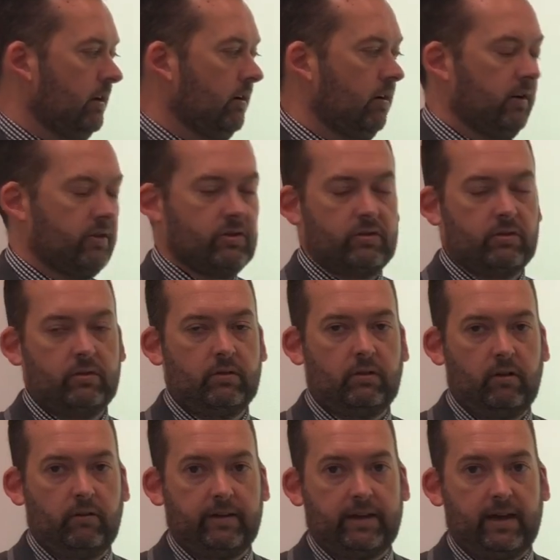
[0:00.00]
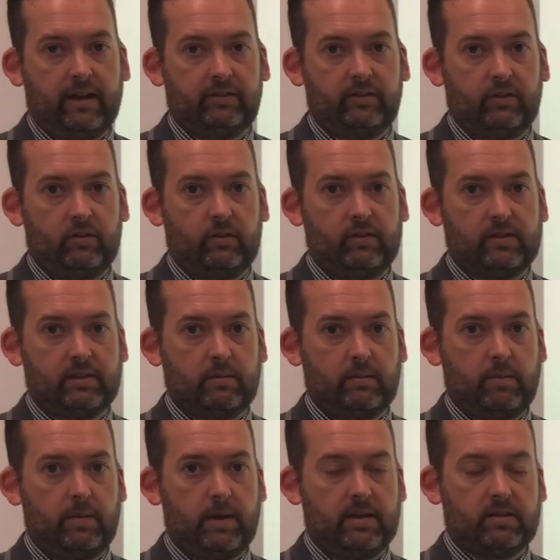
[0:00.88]
hydrochloric acid using a
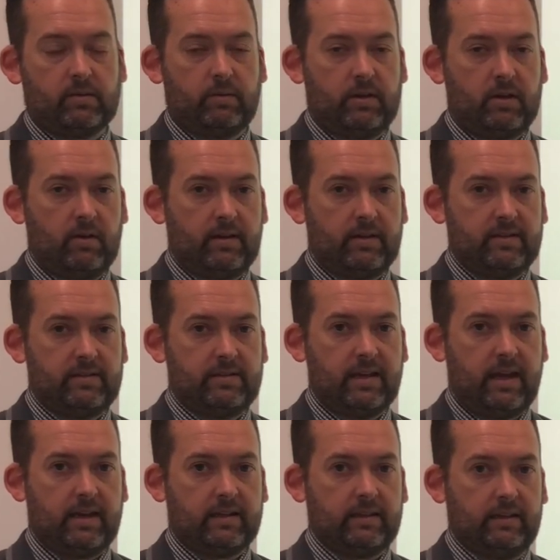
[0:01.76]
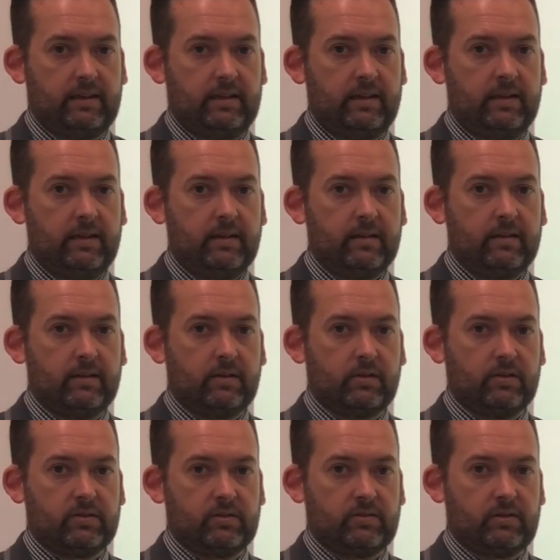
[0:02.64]
pipette. So we know exactly the
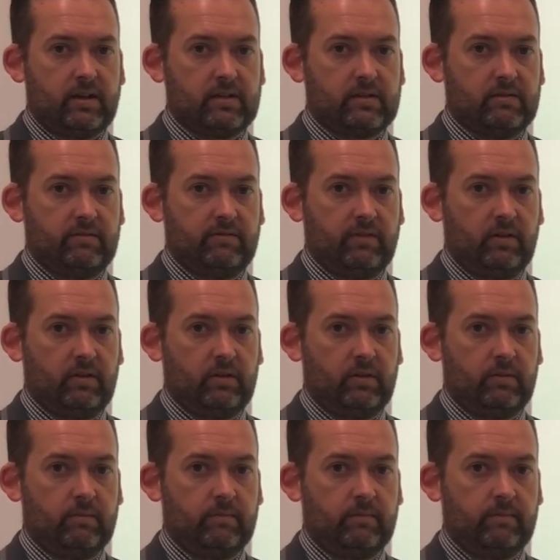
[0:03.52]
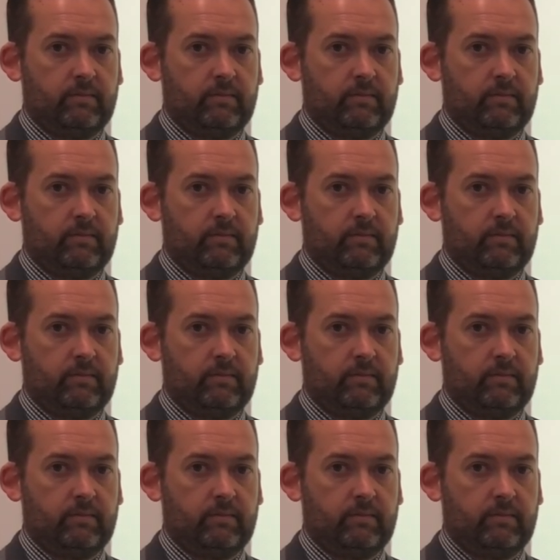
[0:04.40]
concentration and volume.